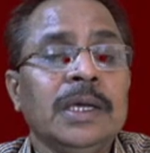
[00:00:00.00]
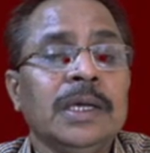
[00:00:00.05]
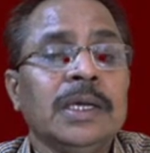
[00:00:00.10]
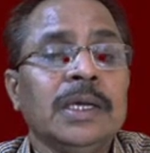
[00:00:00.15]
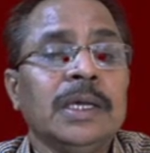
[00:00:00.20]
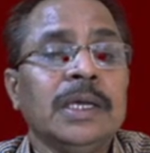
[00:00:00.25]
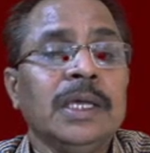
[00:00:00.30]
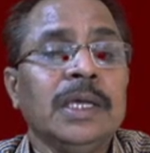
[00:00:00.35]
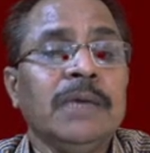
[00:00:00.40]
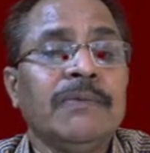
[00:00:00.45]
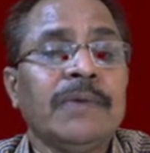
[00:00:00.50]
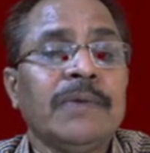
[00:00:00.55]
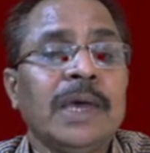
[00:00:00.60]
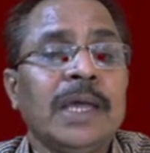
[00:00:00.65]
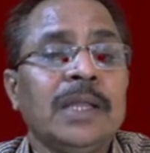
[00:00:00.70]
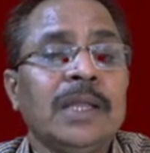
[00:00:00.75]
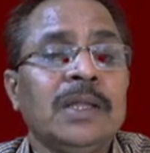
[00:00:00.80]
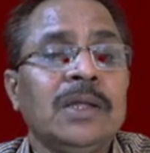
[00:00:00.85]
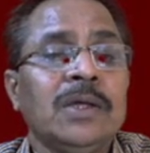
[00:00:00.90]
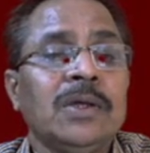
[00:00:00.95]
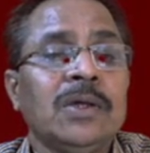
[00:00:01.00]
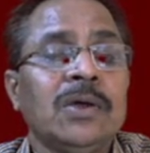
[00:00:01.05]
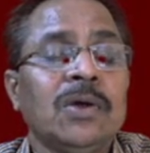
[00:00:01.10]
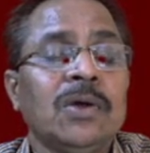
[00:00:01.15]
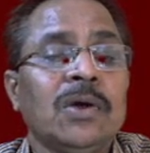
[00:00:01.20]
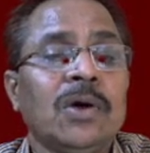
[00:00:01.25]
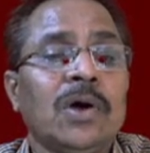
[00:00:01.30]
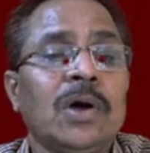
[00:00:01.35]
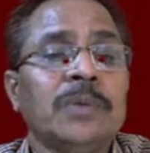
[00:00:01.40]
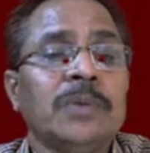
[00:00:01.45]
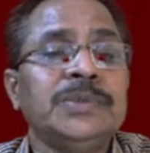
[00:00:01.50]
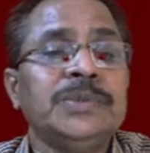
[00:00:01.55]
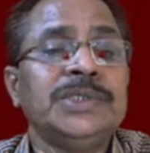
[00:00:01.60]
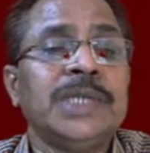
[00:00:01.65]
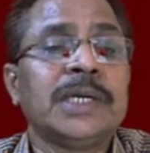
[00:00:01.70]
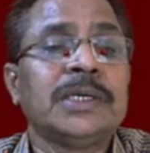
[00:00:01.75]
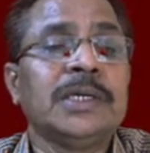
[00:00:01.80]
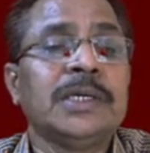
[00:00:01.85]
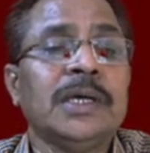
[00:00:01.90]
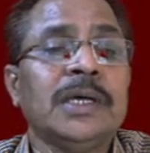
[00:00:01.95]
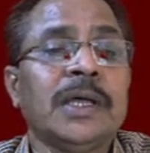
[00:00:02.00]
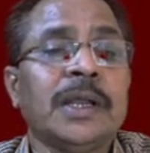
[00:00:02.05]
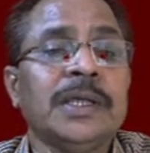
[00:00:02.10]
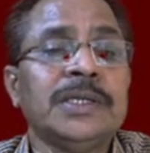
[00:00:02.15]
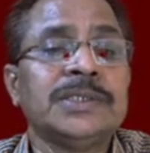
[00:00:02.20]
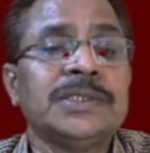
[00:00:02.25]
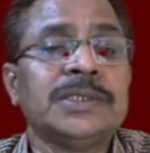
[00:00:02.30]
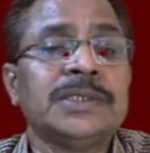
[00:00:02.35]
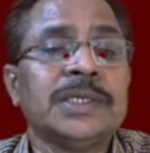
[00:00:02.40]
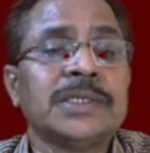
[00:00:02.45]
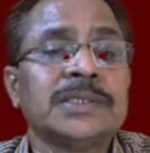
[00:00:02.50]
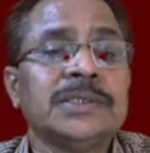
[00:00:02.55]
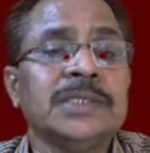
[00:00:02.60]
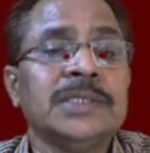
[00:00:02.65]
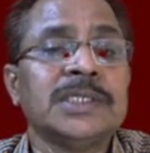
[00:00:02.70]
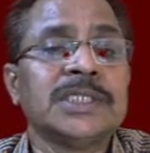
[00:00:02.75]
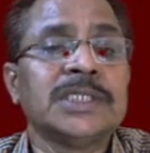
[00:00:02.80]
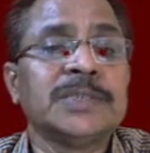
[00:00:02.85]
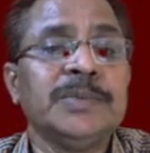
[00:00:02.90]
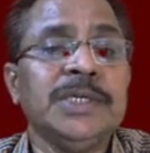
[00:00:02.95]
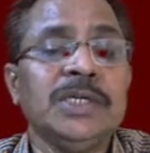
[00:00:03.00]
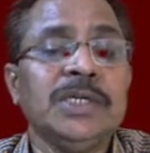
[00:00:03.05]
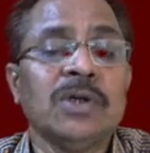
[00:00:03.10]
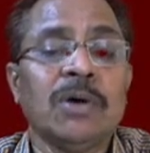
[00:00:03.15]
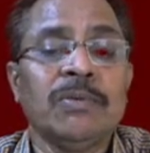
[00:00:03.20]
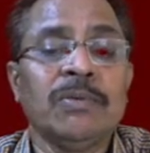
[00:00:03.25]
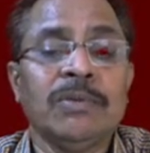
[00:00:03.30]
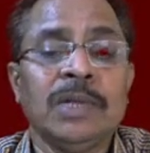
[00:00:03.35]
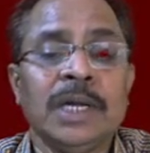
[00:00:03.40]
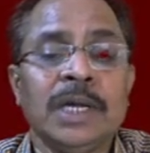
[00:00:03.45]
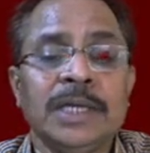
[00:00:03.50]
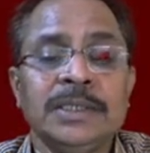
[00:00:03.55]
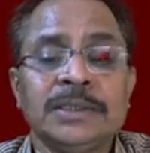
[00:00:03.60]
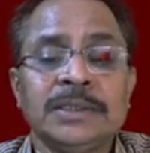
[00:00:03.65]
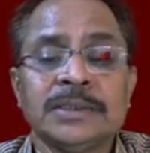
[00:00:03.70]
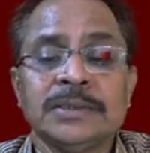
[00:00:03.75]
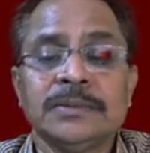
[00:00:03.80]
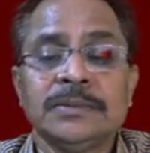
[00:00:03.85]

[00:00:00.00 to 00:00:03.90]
If an object reaches the speed of light,